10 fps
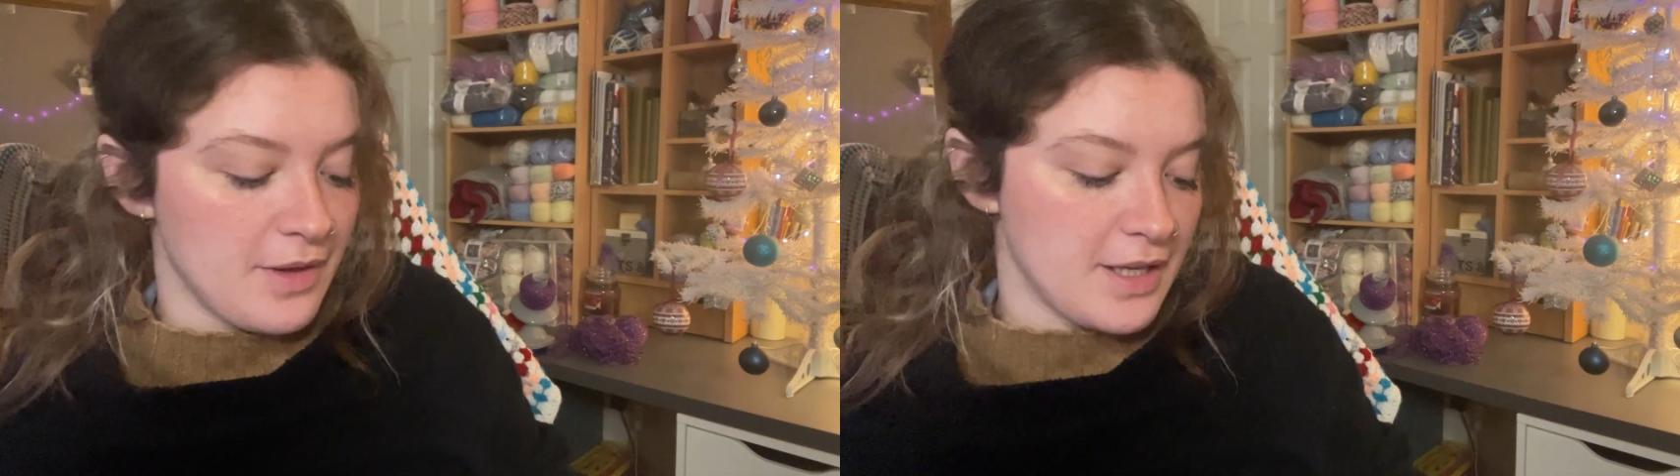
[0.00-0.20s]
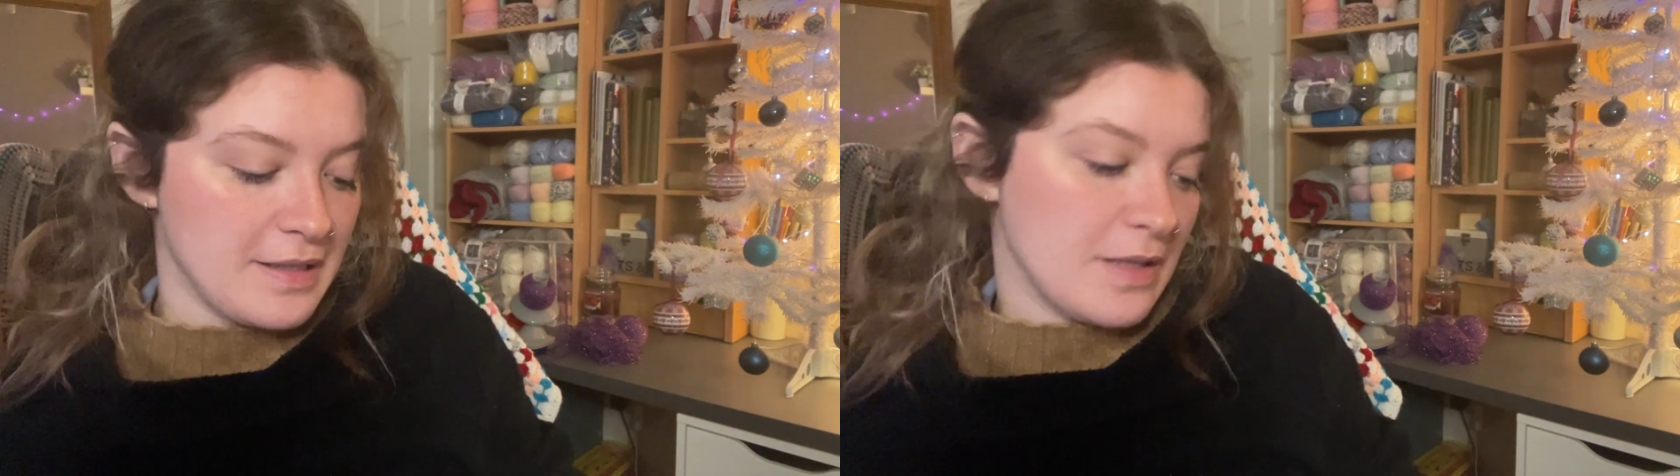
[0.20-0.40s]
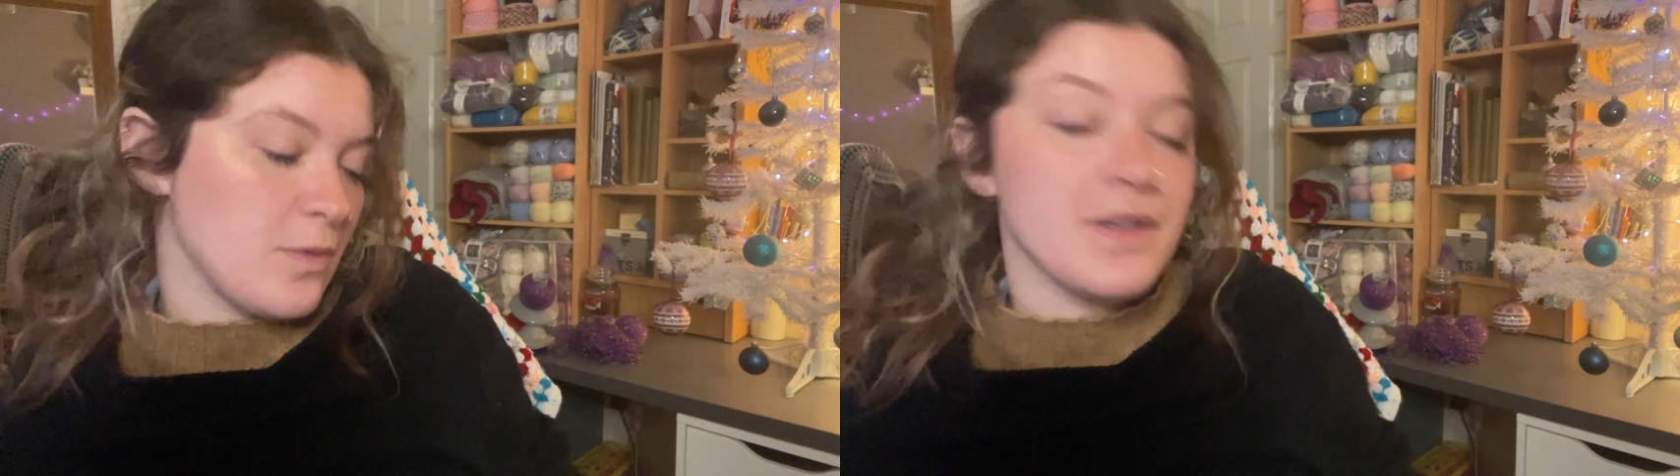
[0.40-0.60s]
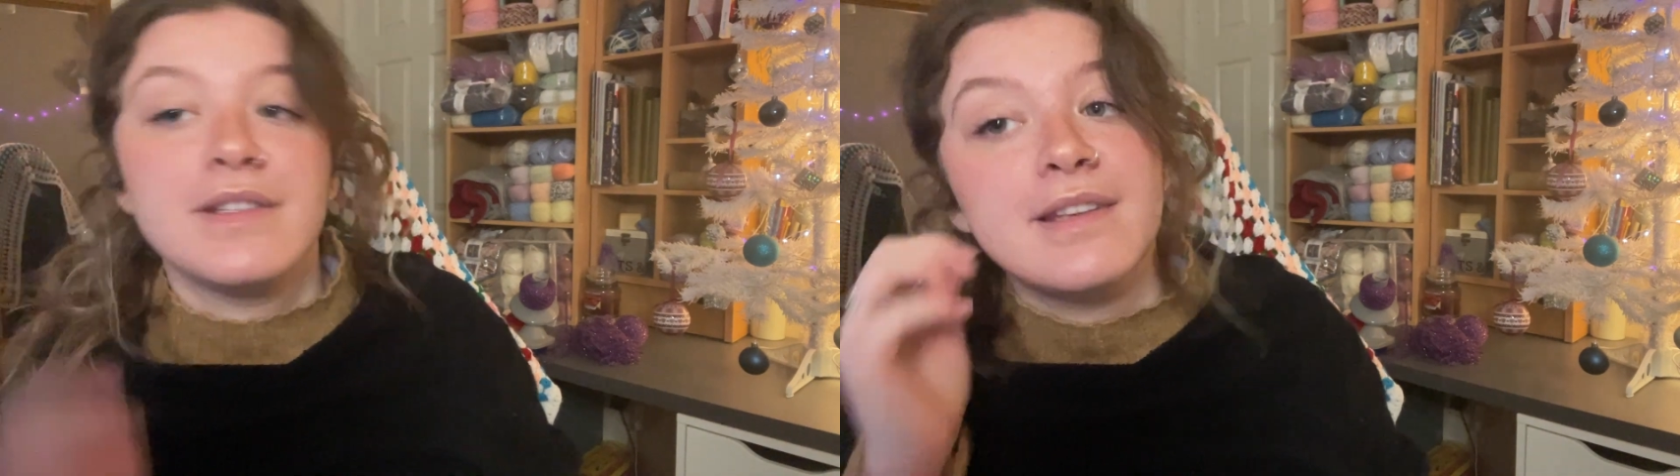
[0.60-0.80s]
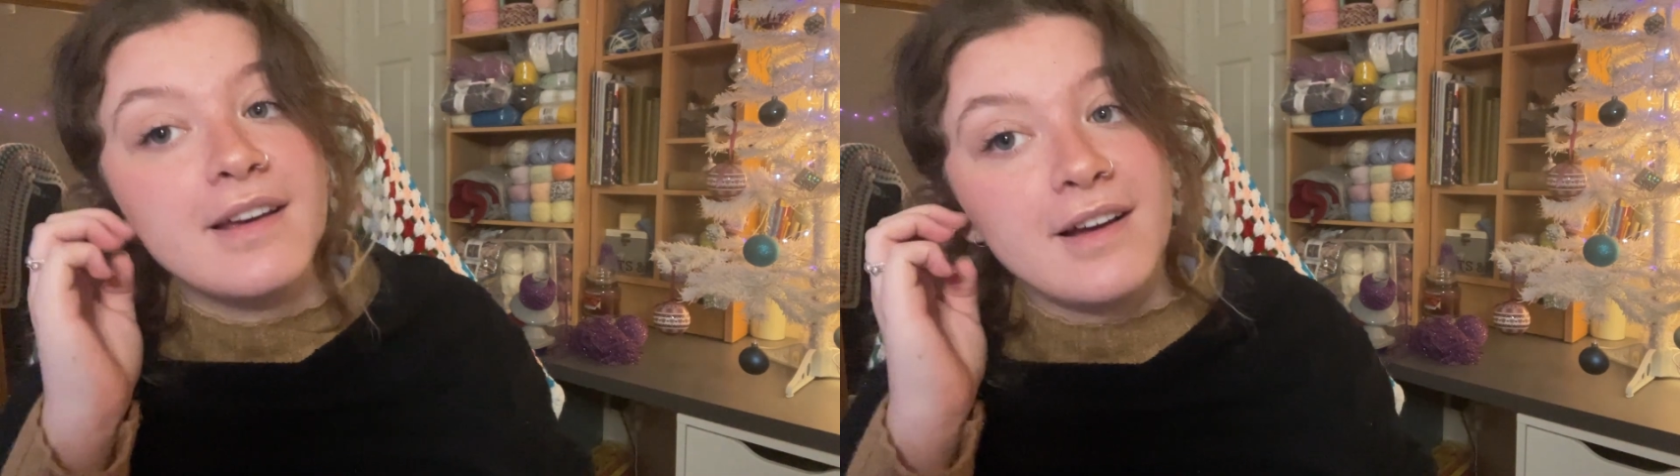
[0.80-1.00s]
They're just ones
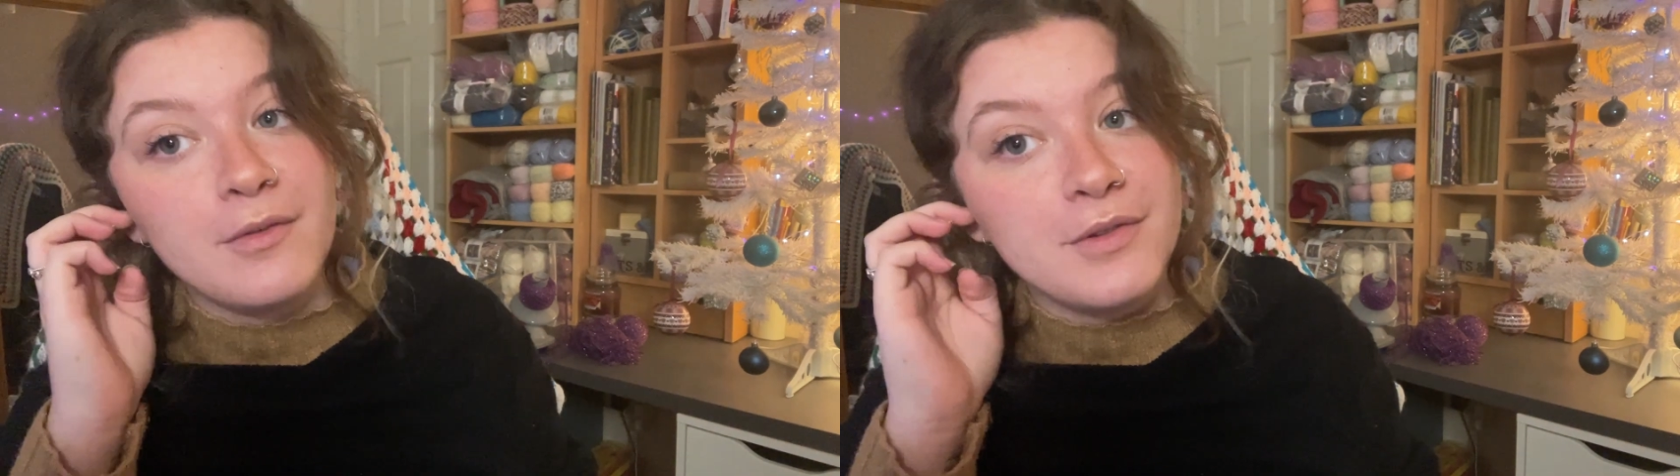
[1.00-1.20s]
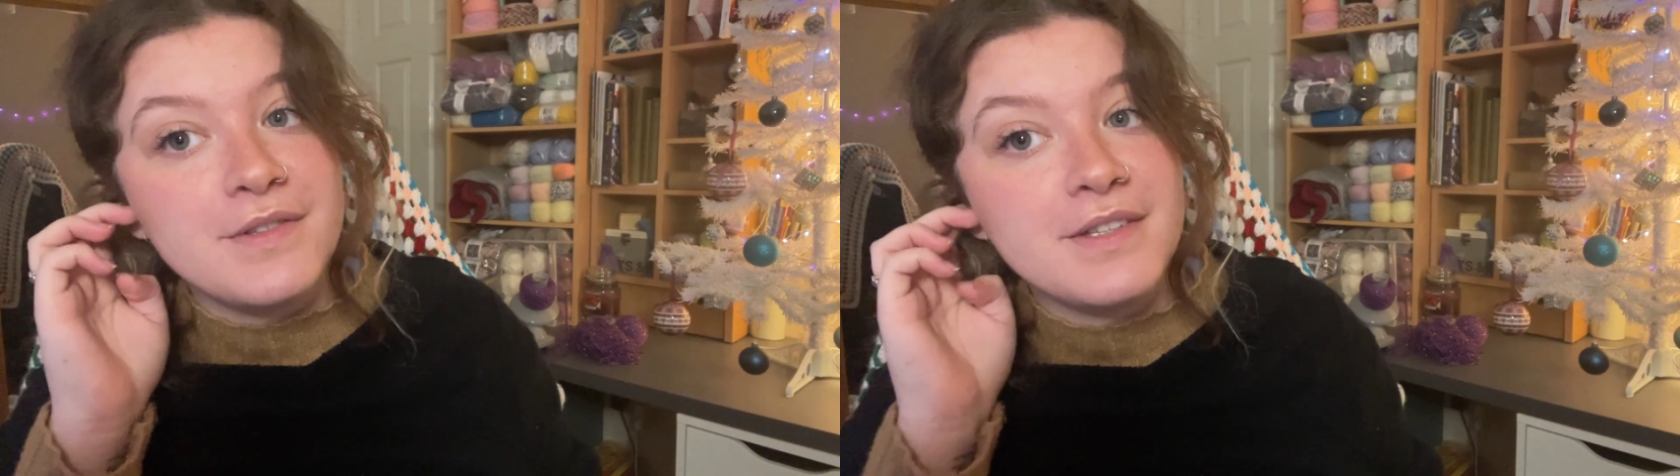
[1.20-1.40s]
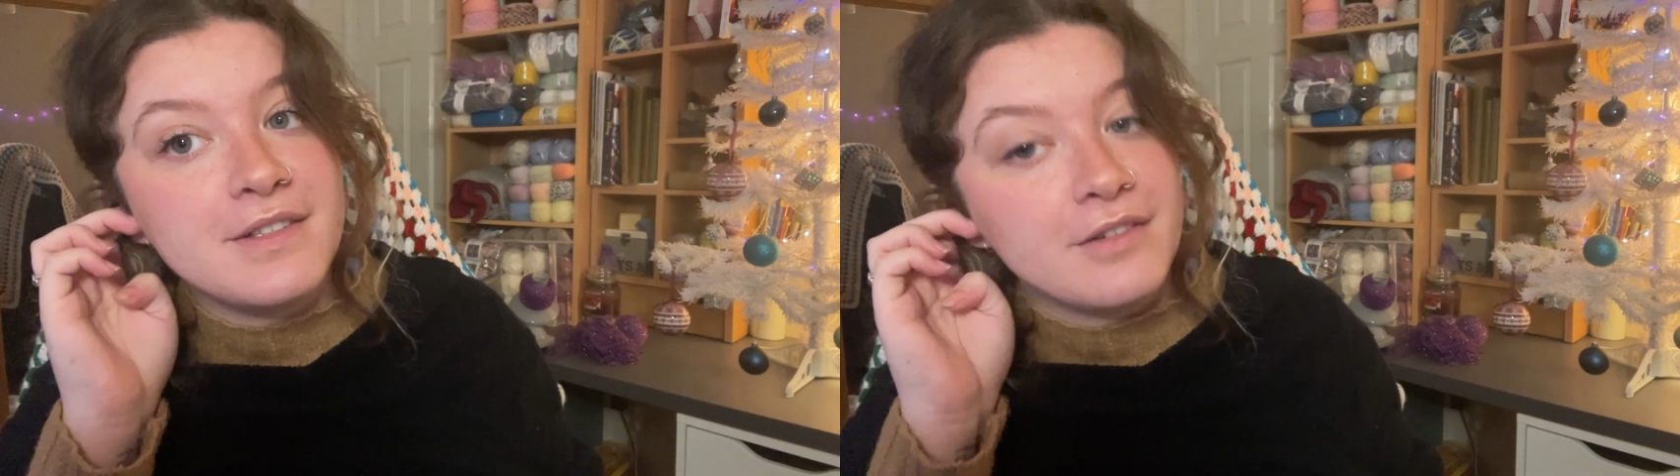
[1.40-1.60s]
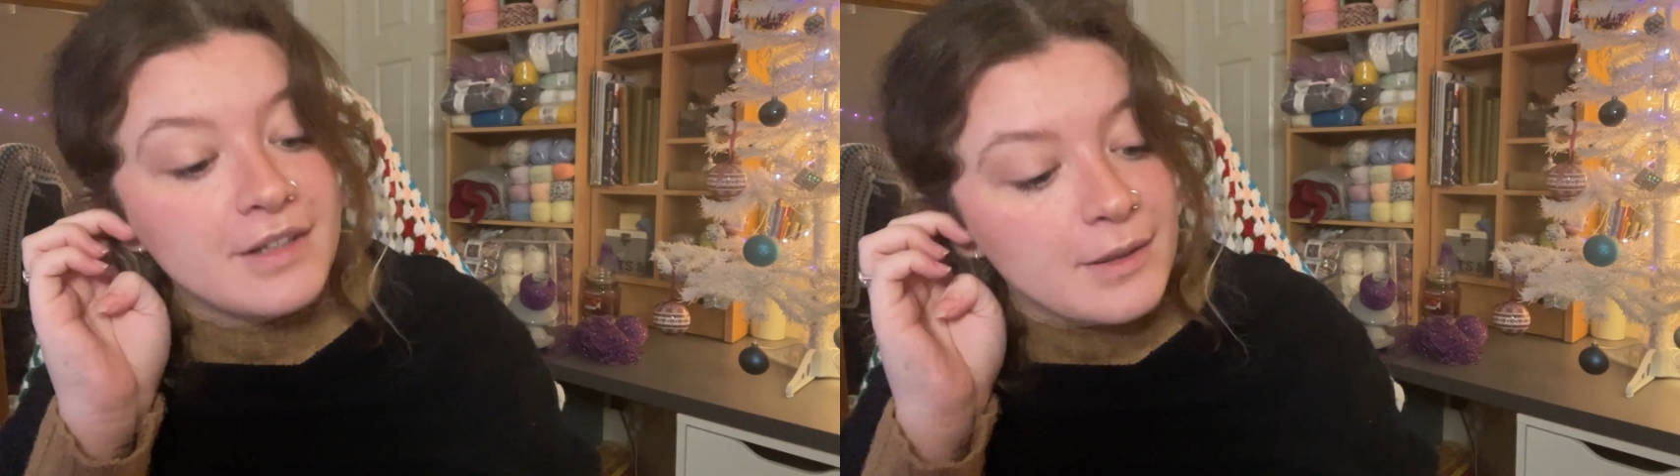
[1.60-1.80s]
that I wanted to really